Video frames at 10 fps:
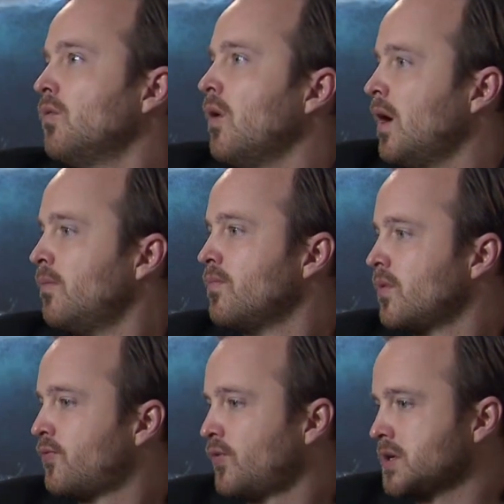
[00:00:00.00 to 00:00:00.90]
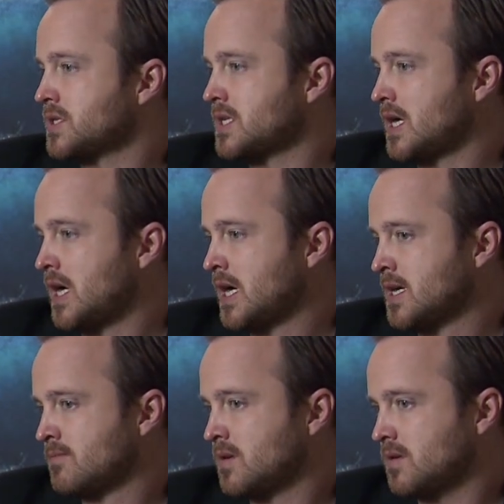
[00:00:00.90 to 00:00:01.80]
Well, the first
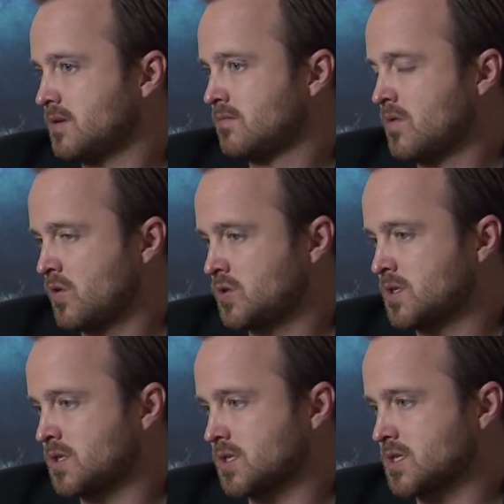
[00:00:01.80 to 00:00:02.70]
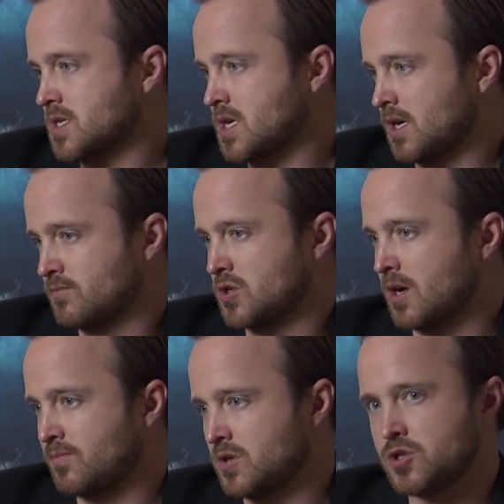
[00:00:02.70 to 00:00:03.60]
time Moses comes
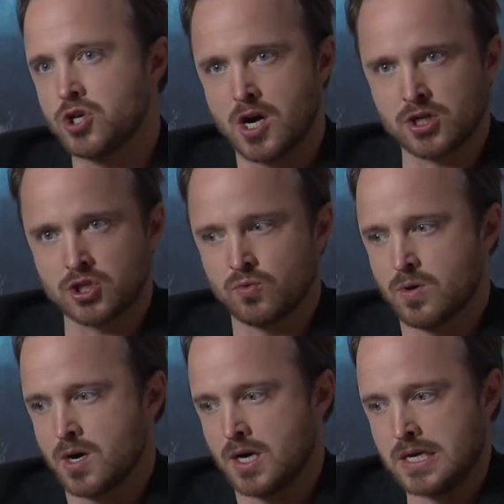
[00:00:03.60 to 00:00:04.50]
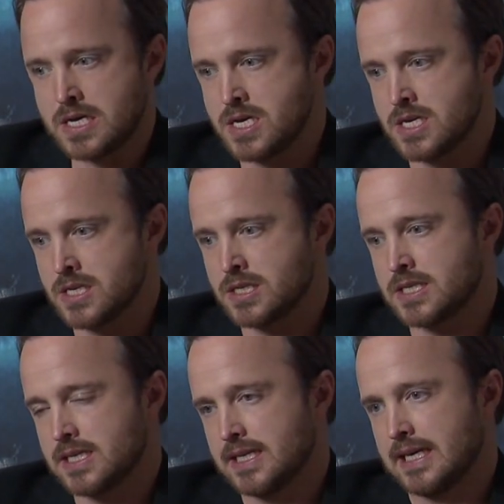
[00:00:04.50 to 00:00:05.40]
up to Joshua, he
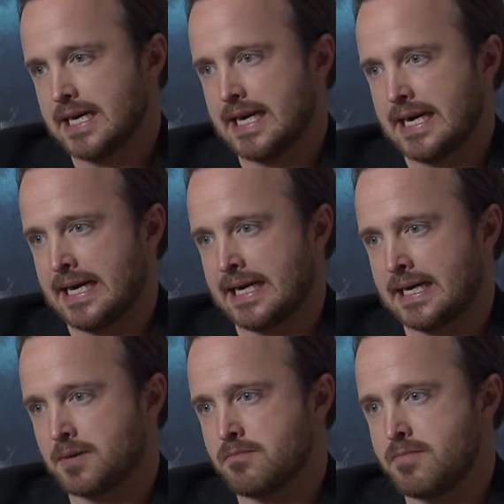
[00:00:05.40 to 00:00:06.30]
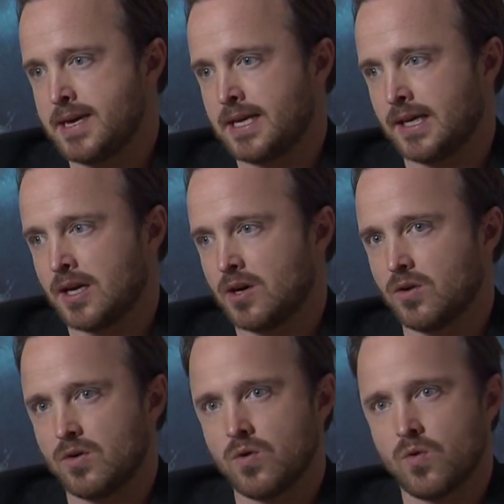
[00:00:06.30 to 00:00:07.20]
is being
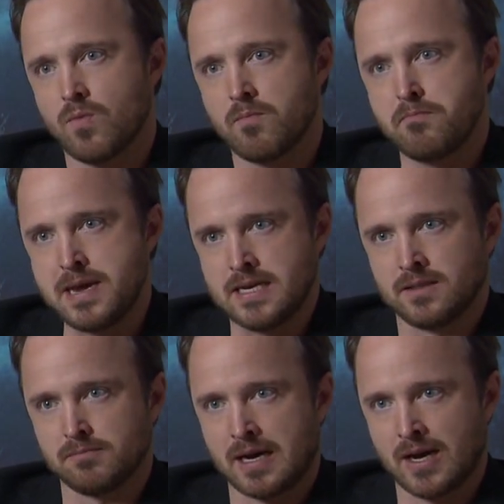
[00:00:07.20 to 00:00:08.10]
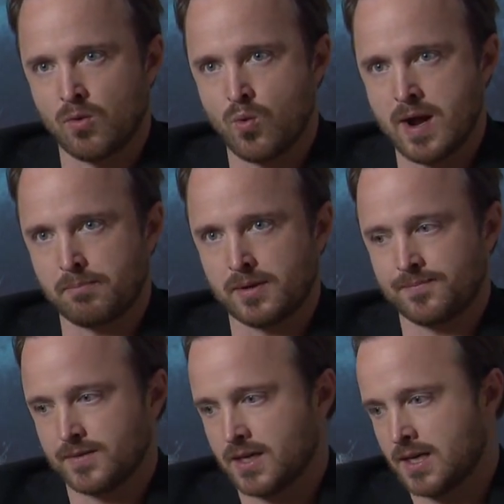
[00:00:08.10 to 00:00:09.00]
beaten by a whip.
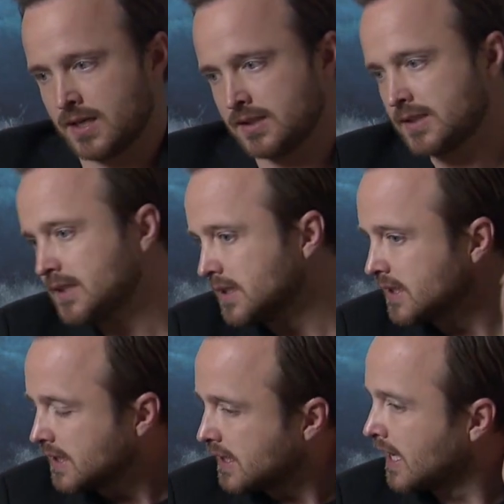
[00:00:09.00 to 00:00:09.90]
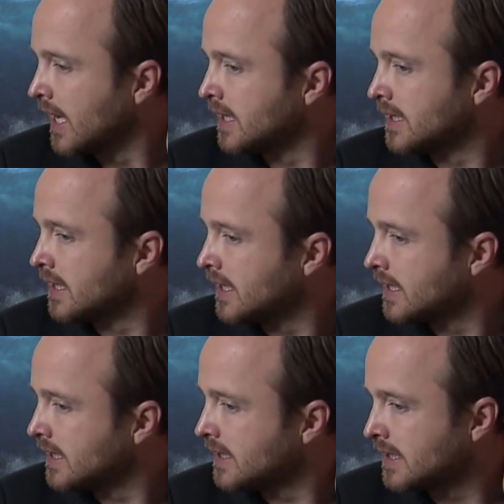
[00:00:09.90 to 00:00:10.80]
And
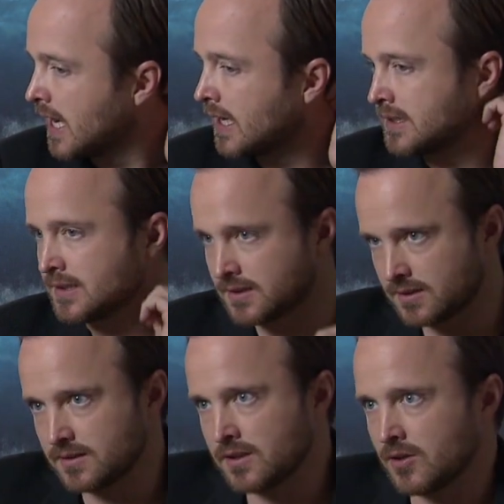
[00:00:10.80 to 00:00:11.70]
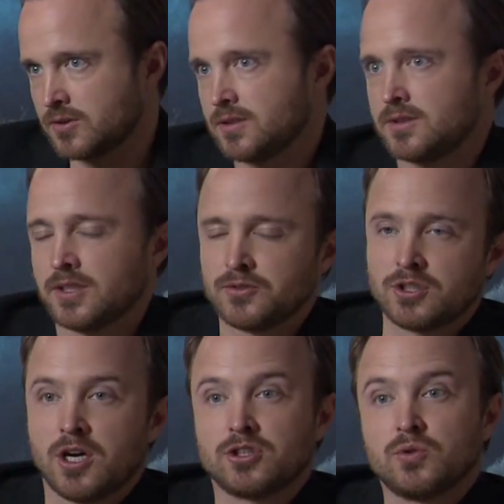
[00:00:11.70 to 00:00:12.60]
the audience knows that,
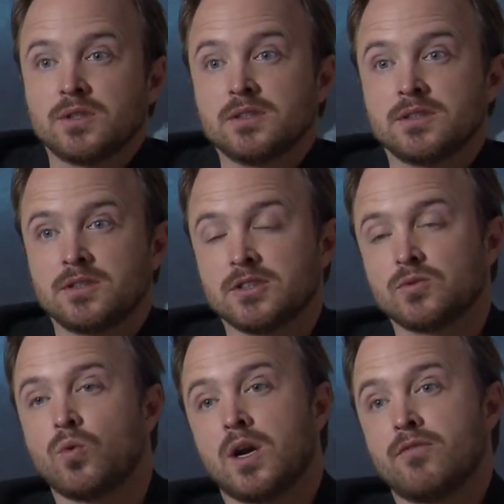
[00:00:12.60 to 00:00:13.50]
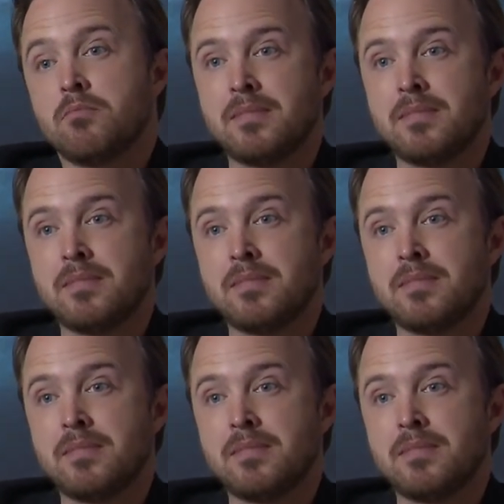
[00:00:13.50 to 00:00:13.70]
Joshua is just one of the